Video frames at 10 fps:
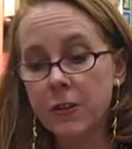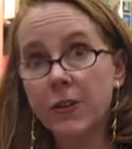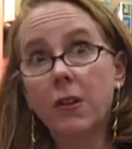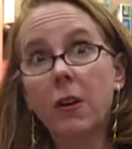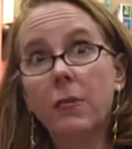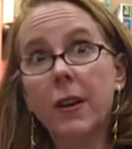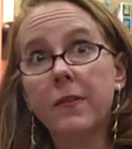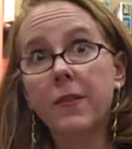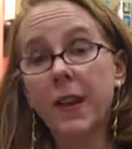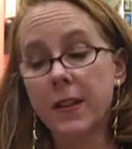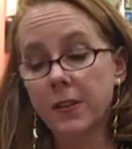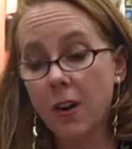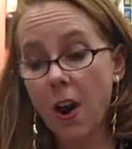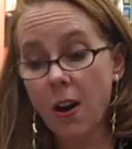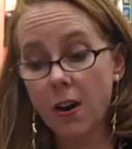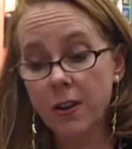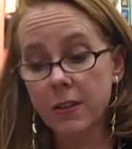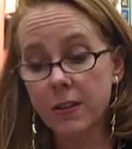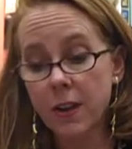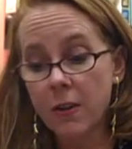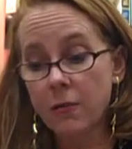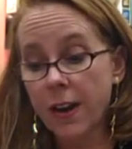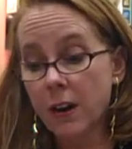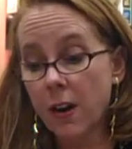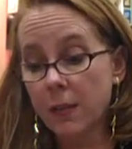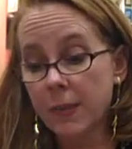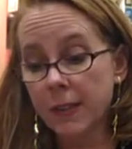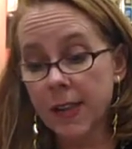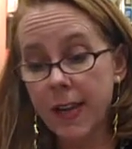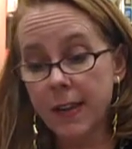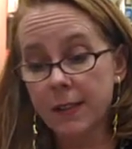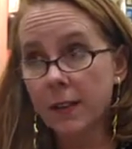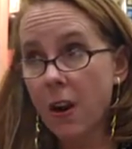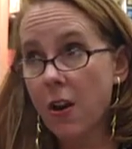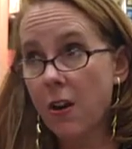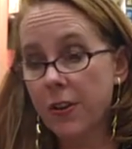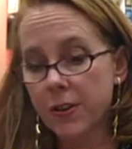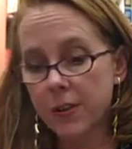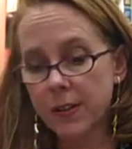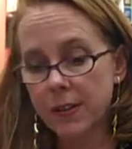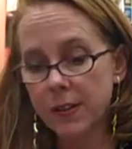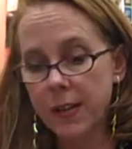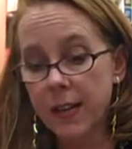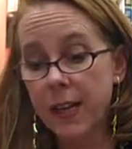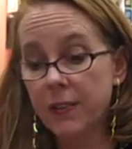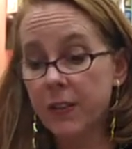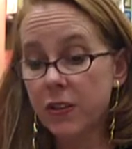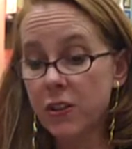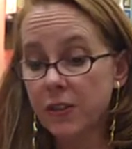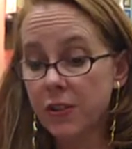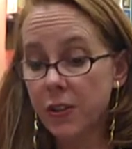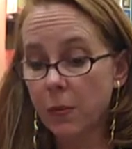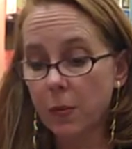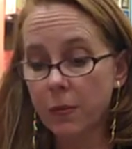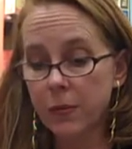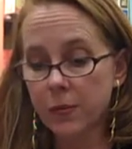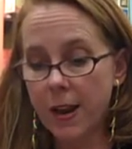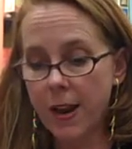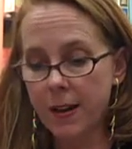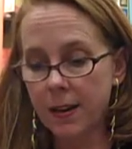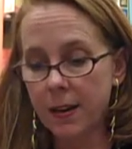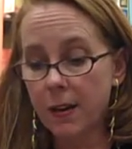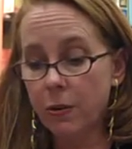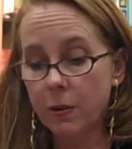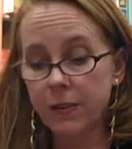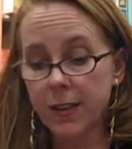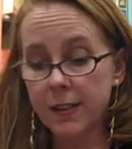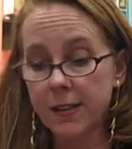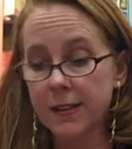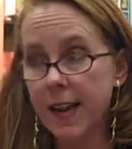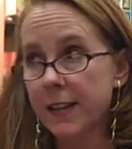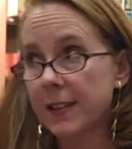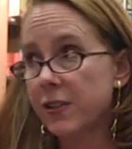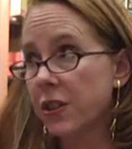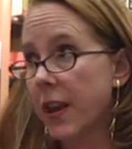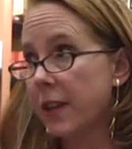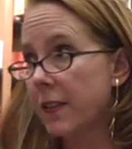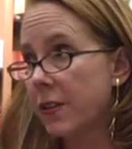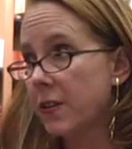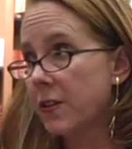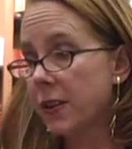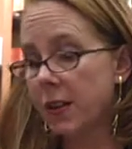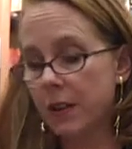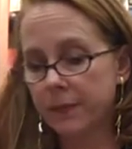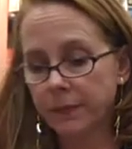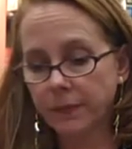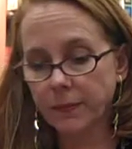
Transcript: She saw a red face, hers, red arms and legs, hers. Even the shift she wore was red, though of a less intense shade than her skin.